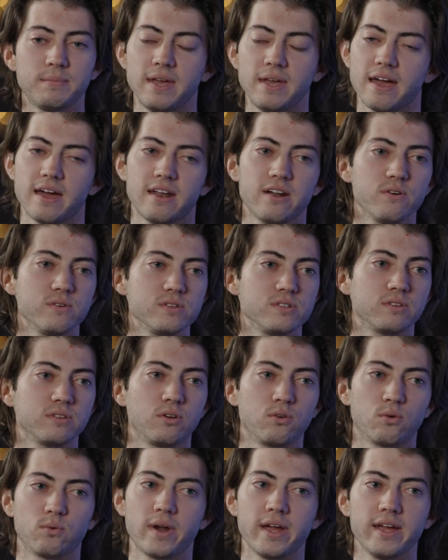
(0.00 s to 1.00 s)
Piano is
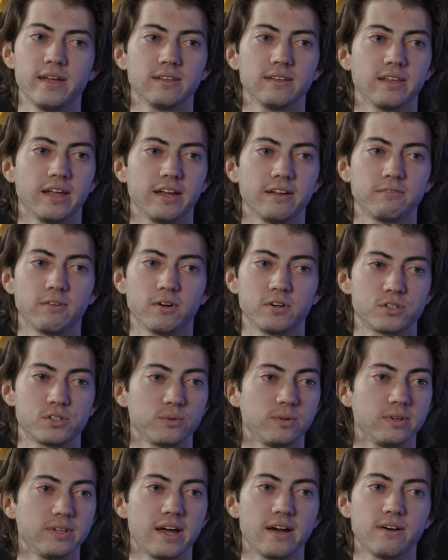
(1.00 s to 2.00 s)
great, like
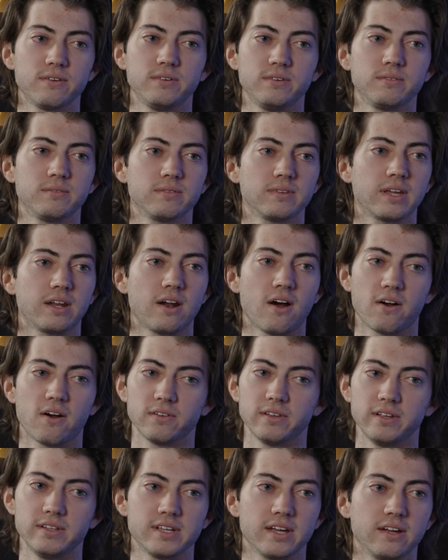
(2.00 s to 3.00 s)
virtual now, you can
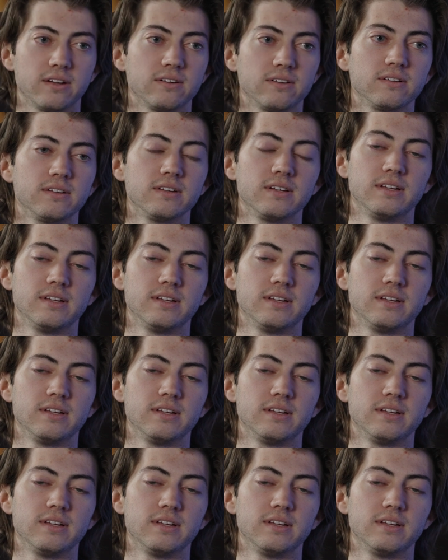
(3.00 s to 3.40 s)
hardly tell.